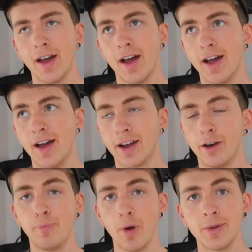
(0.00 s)
Uh,
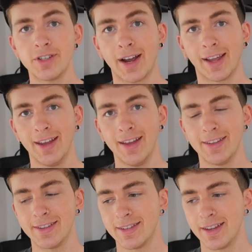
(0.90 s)
kind of bomber
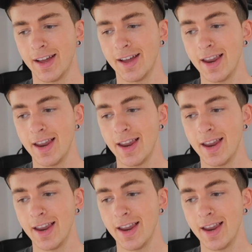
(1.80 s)
jackets, uh,